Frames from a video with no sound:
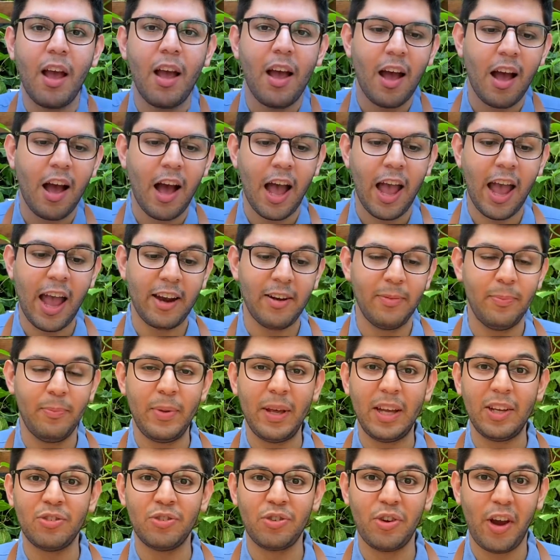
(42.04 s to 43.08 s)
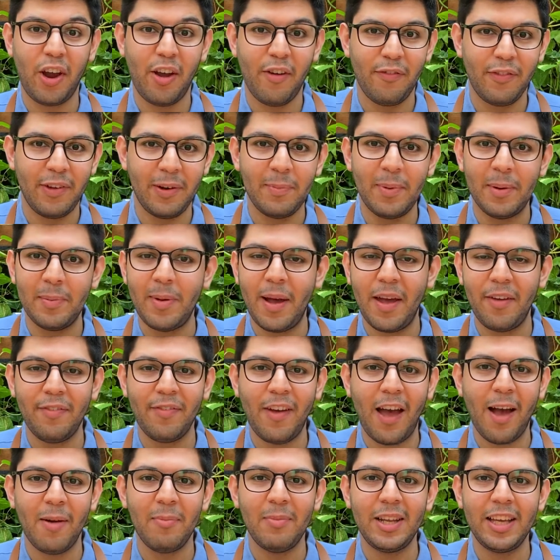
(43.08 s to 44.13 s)
I had a big tray of it, but my
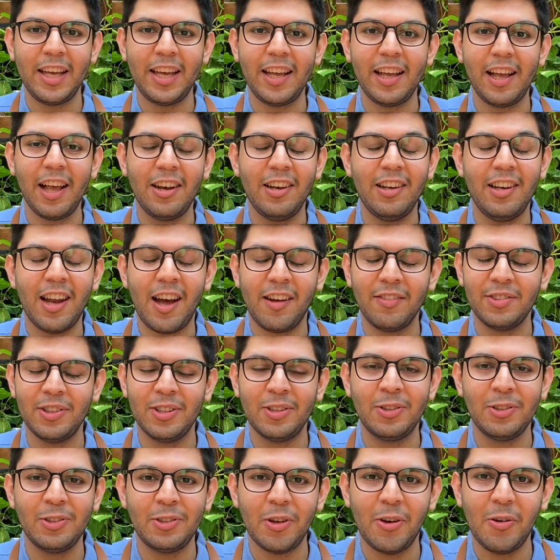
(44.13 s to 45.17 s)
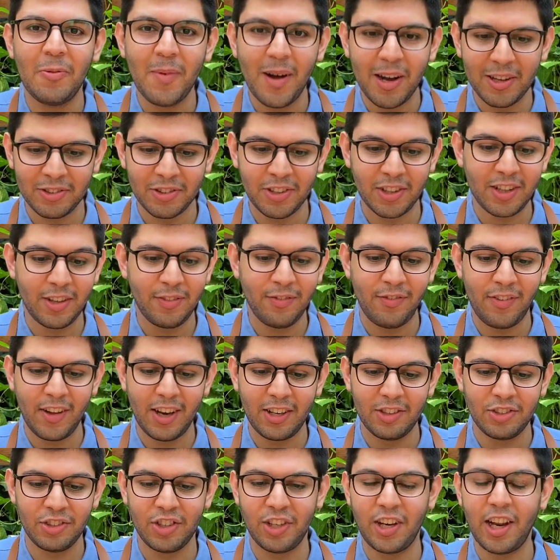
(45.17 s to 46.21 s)
family loves it so much that they
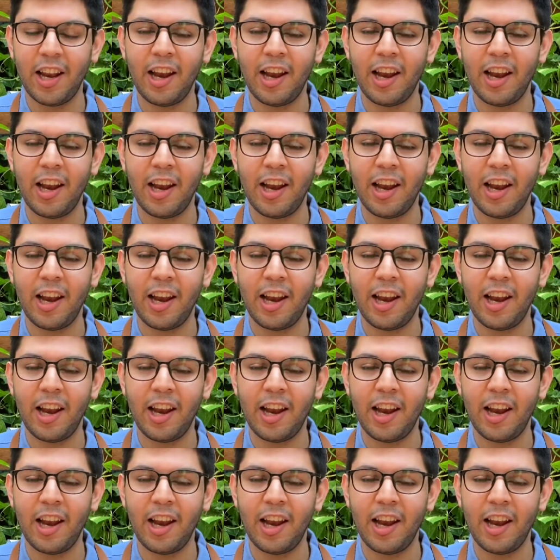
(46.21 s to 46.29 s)
finish it,